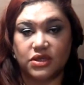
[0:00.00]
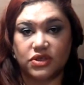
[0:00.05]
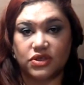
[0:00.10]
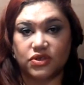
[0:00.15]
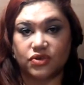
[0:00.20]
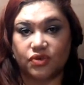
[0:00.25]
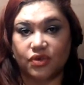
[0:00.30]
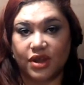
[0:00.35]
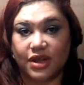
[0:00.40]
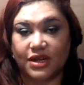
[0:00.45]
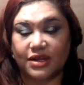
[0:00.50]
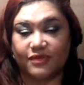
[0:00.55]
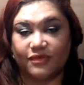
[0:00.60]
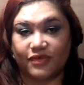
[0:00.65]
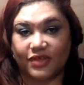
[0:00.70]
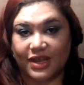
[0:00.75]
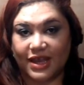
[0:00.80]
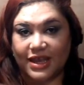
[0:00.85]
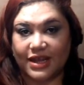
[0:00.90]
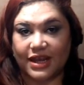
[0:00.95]

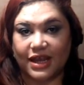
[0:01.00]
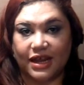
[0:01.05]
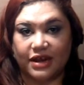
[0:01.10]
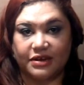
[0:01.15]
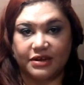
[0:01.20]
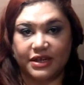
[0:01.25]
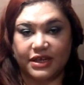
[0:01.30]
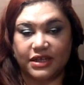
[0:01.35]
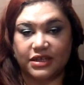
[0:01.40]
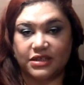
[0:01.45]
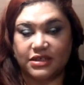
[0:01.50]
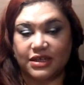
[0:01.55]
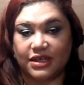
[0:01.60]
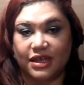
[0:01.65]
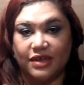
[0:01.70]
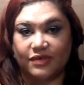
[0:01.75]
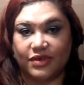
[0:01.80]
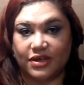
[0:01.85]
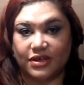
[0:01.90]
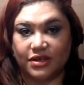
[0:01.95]
flat iron it to
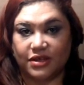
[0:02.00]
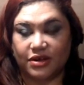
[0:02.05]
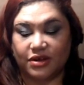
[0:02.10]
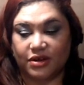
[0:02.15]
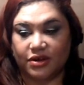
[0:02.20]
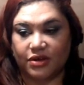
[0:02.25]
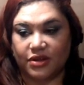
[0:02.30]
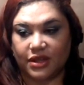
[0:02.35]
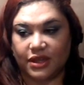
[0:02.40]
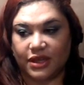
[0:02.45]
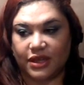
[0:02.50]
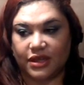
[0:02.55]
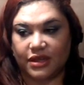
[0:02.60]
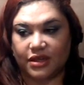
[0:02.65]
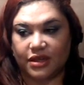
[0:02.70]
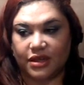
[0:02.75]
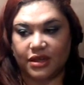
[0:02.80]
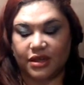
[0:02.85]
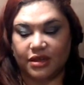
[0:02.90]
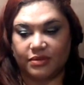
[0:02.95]
even curl
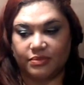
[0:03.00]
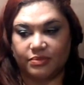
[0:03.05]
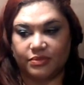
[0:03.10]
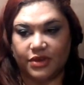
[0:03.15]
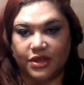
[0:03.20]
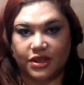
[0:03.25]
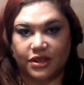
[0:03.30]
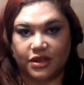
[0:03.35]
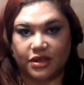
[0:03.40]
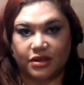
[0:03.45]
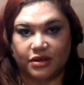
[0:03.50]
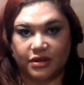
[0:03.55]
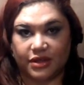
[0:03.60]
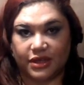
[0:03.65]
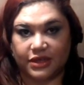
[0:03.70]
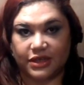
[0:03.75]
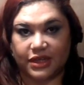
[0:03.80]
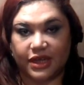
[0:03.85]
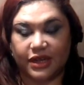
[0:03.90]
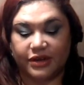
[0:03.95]
it with the
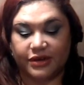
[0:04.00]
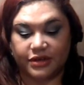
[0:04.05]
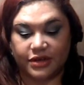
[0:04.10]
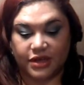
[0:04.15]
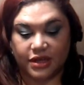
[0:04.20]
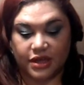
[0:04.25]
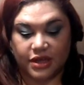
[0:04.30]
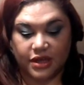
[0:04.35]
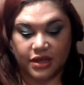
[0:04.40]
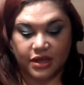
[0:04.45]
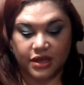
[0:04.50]
curling iron.